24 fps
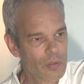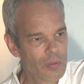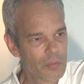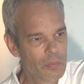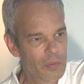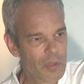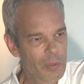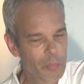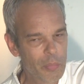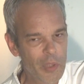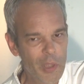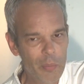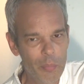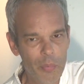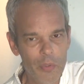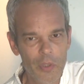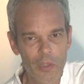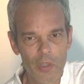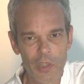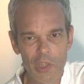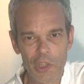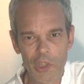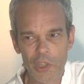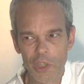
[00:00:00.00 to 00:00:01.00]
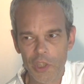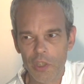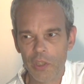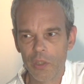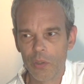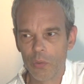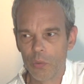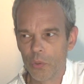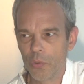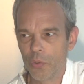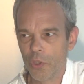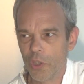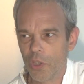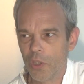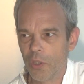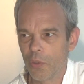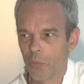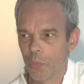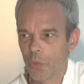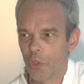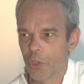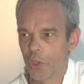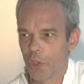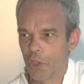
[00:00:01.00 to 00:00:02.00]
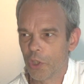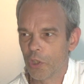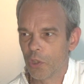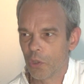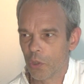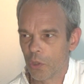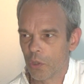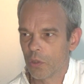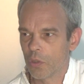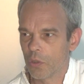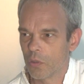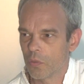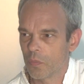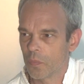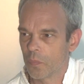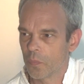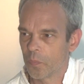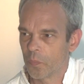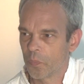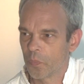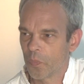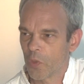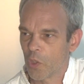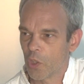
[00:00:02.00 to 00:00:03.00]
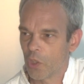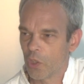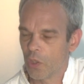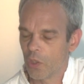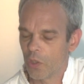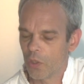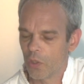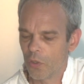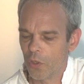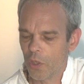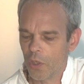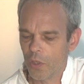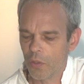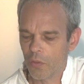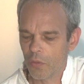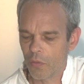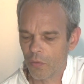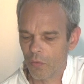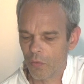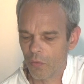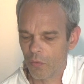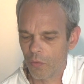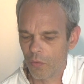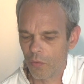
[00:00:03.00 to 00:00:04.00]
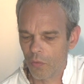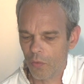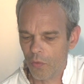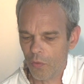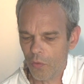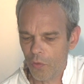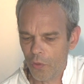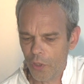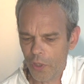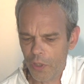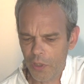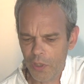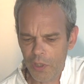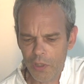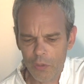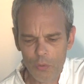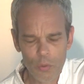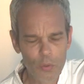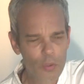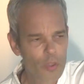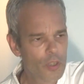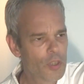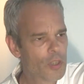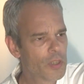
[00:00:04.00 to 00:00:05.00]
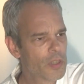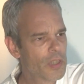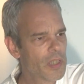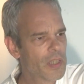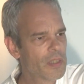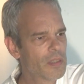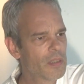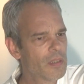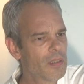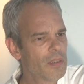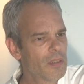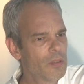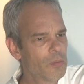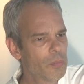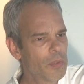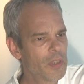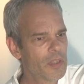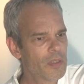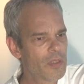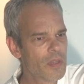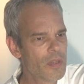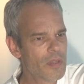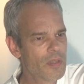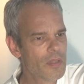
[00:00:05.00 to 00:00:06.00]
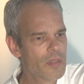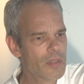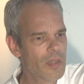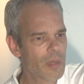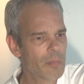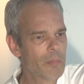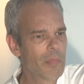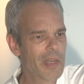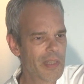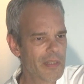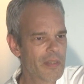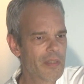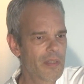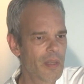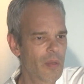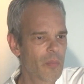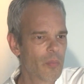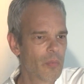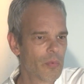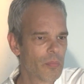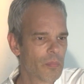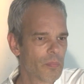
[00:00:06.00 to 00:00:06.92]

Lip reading: when people are there who really worry a lot, then they need to learn that a little bit step by step.